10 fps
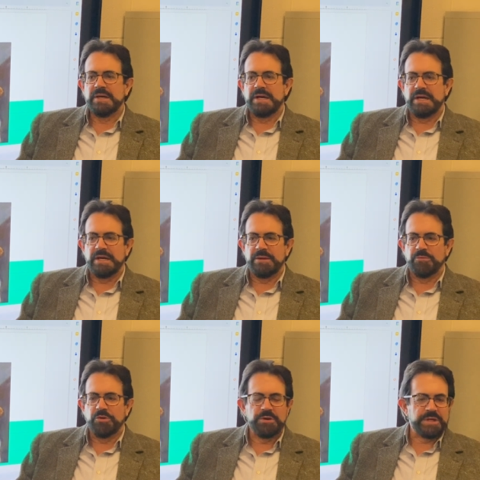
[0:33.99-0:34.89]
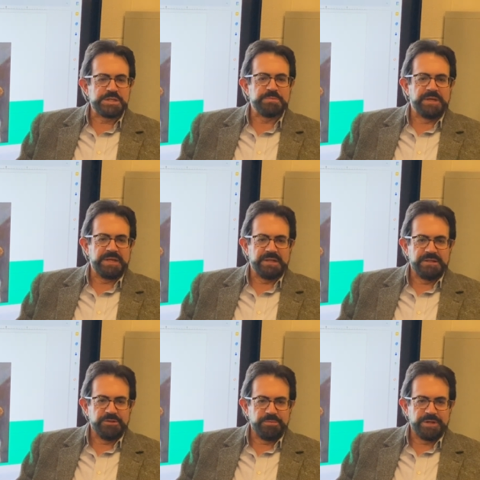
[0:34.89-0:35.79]
Um, we're going to explain a
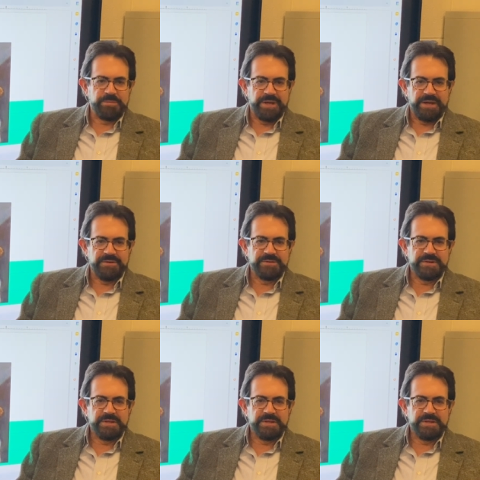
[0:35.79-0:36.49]
little bit about